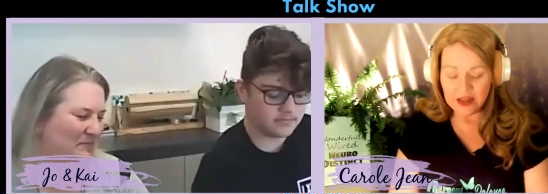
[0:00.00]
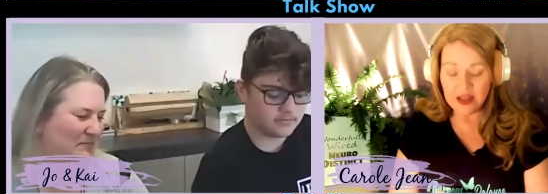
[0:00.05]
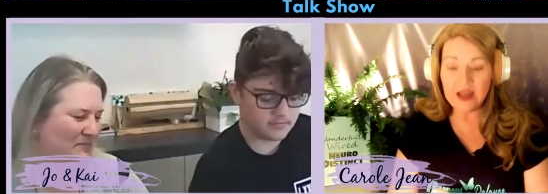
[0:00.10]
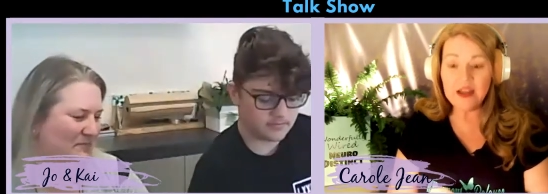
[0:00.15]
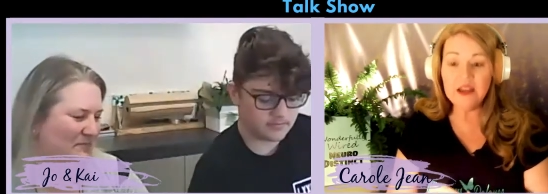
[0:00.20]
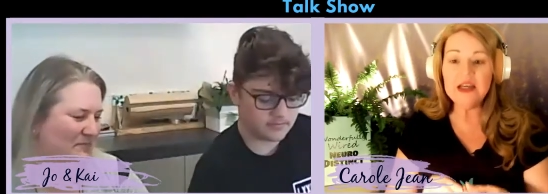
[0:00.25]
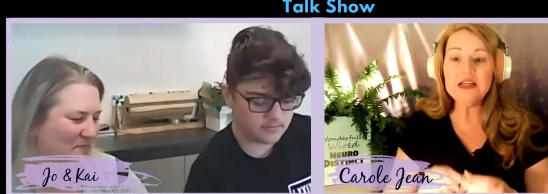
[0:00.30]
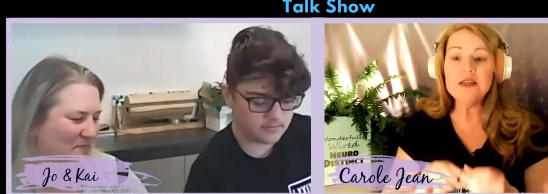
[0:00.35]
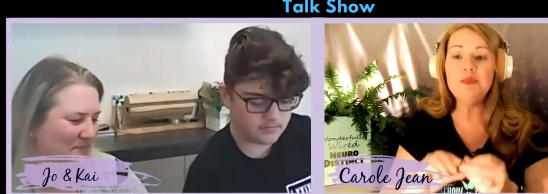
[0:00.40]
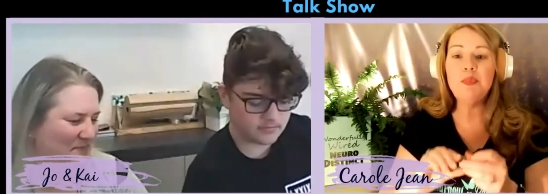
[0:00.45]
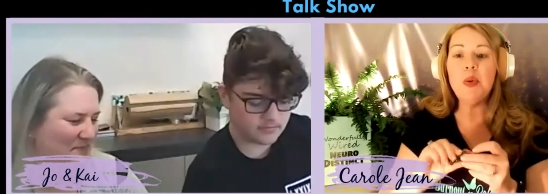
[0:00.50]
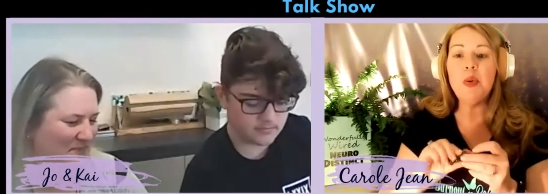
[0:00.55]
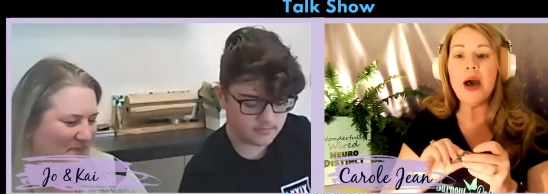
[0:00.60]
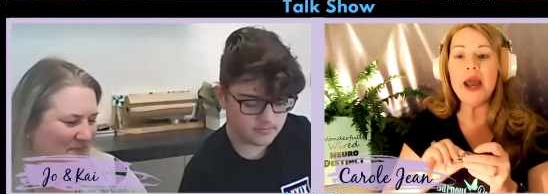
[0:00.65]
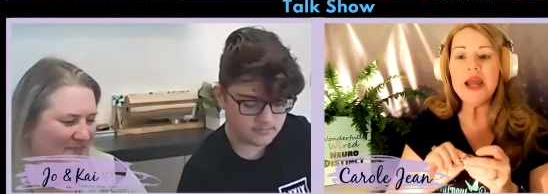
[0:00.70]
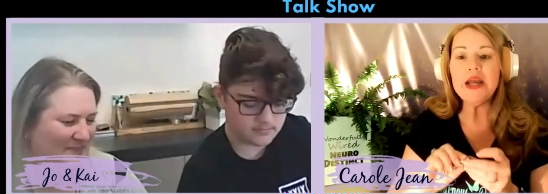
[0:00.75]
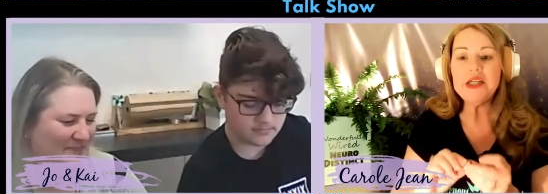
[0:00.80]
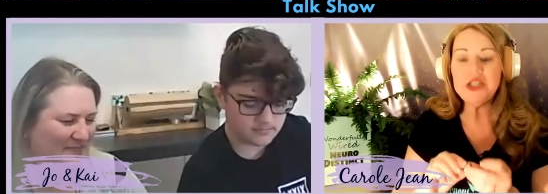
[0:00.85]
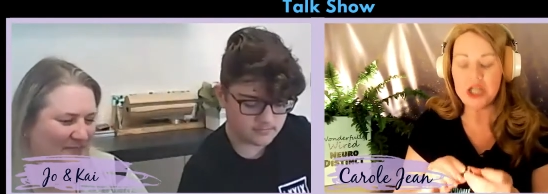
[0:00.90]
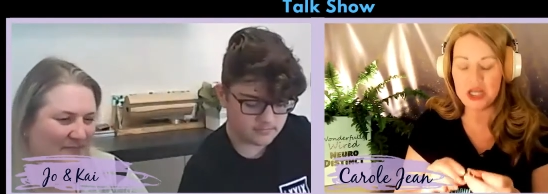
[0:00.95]
Speaker 1: And these
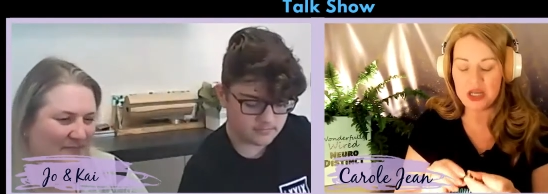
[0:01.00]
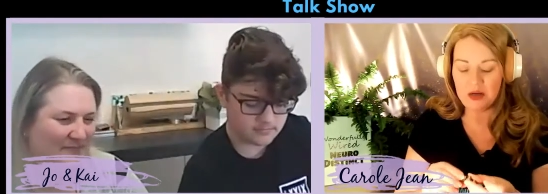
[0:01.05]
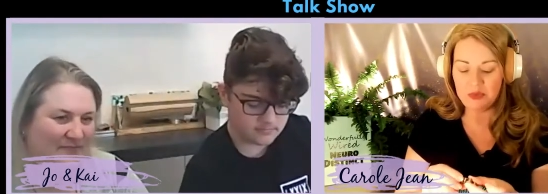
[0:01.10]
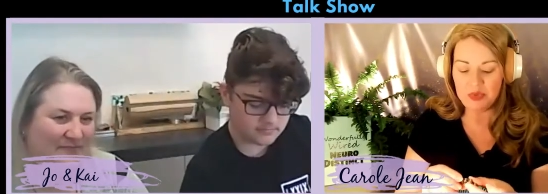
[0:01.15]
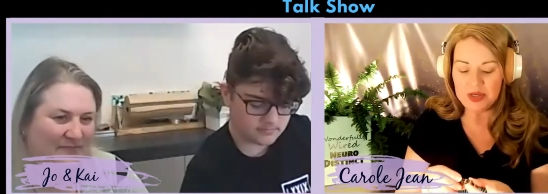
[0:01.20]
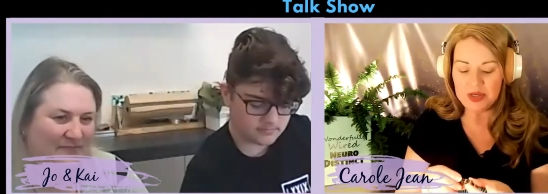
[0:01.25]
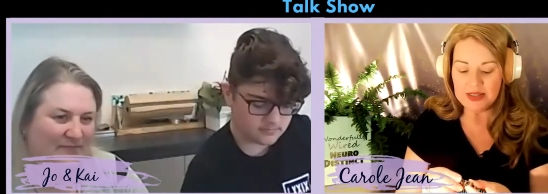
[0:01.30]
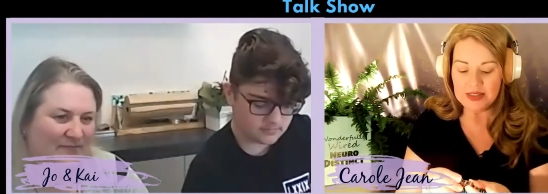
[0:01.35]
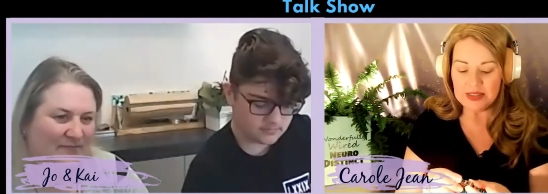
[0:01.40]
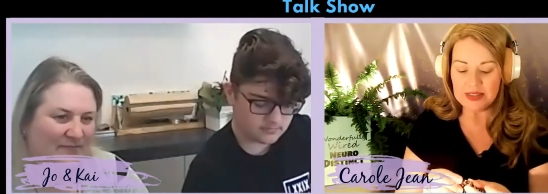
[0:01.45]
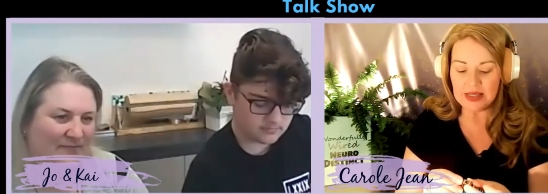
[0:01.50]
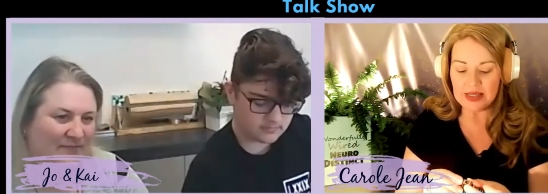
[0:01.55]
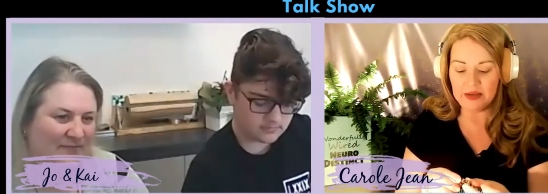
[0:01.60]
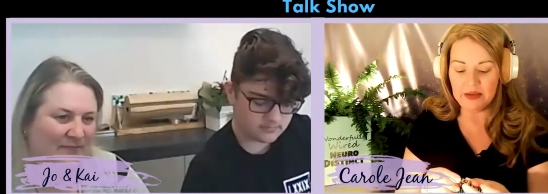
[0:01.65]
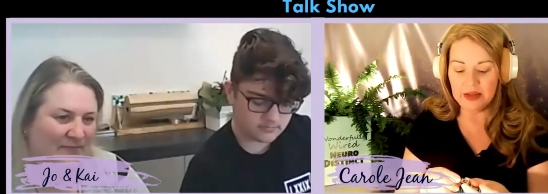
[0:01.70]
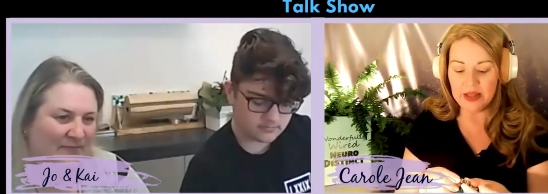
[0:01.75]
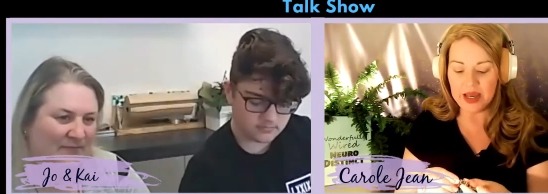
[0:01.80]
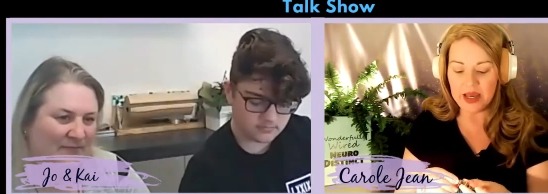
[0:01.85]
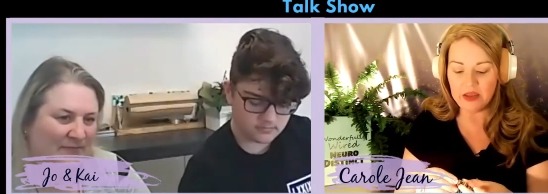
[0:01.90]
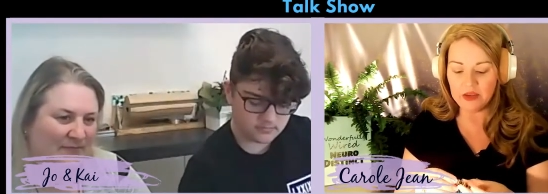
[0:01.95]
bike chain pieces, I
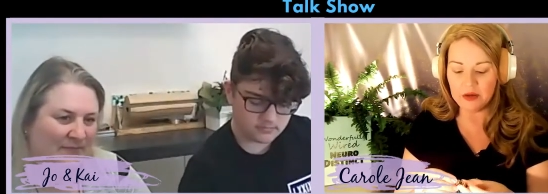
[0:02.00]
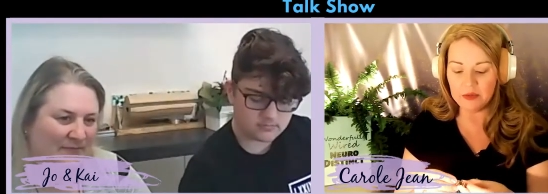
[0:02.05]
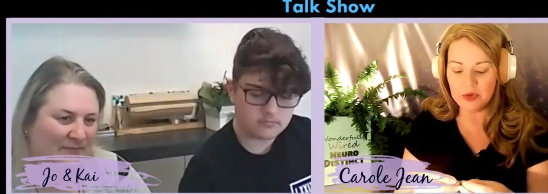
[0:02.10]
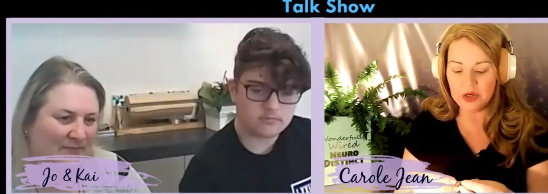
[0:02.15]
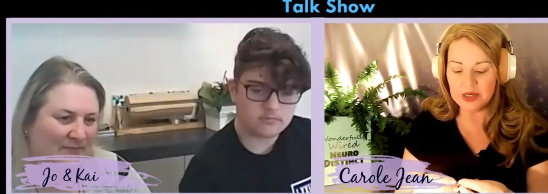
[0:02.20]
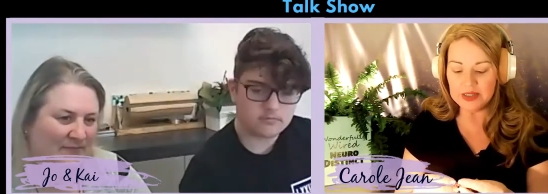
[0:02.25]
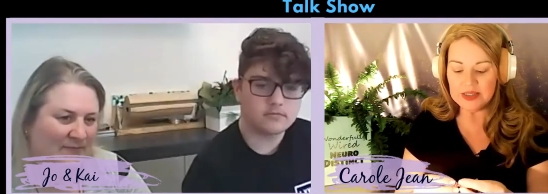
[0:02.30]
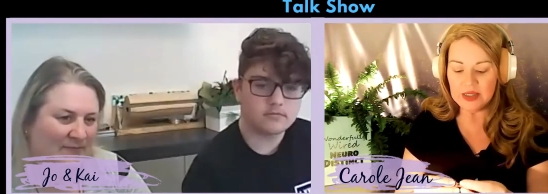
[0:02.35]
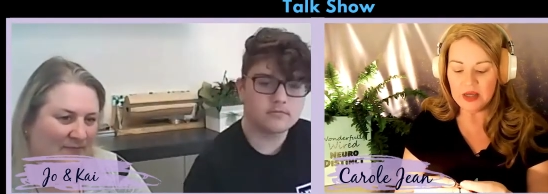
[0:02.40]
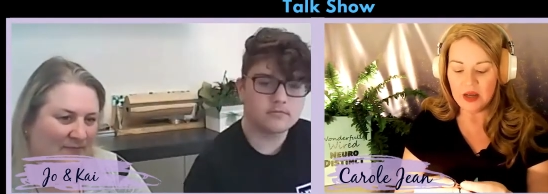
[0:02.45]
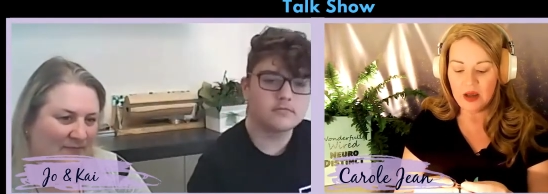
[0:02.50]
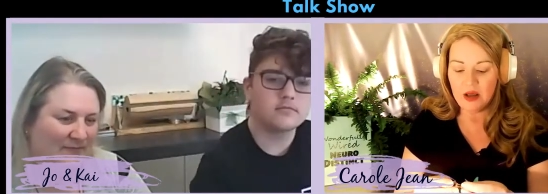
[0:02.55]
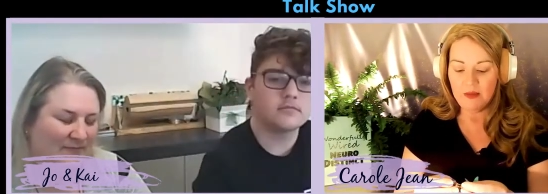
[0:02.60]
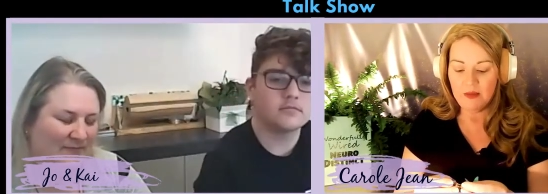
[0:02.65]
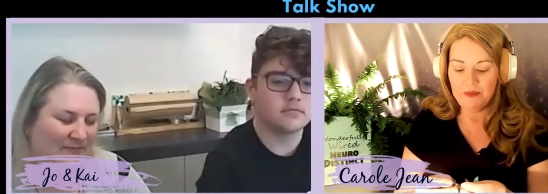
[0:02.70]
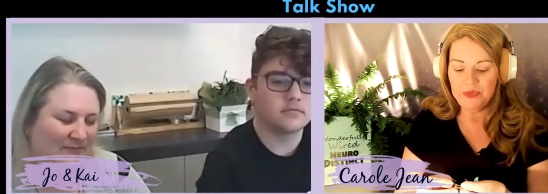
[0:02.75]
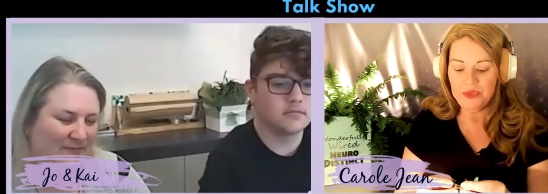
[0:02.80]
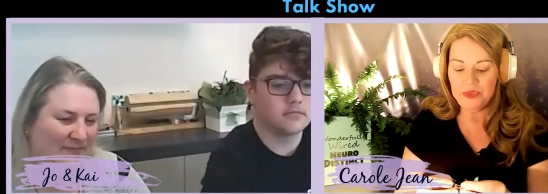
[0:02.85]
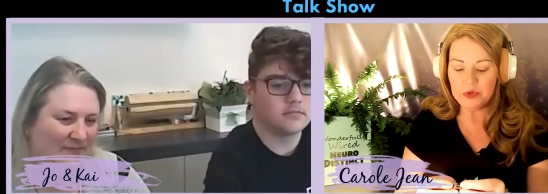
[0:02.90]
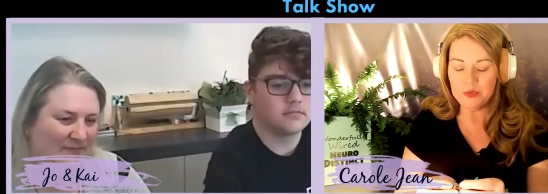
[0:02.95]
like them because
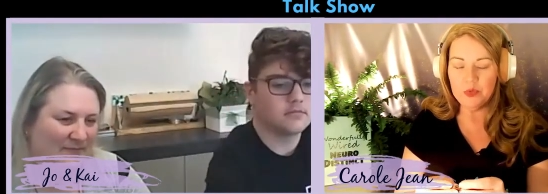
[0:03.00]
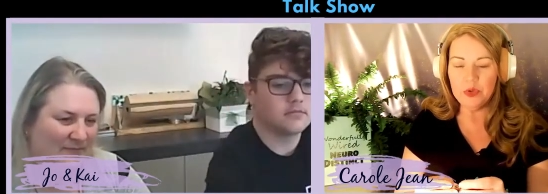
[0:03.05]
they're